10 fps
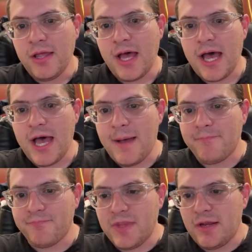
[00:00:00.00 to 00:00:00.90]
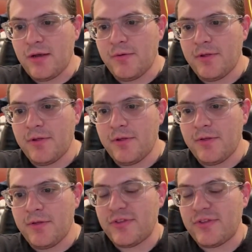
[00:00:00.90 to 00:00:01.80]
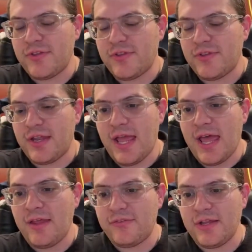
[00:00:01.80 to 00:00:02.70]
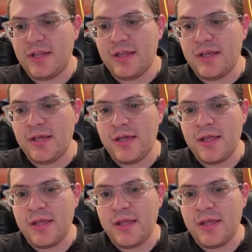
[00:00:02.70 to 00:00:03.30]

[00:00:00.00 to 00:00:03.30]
If you find a host that has a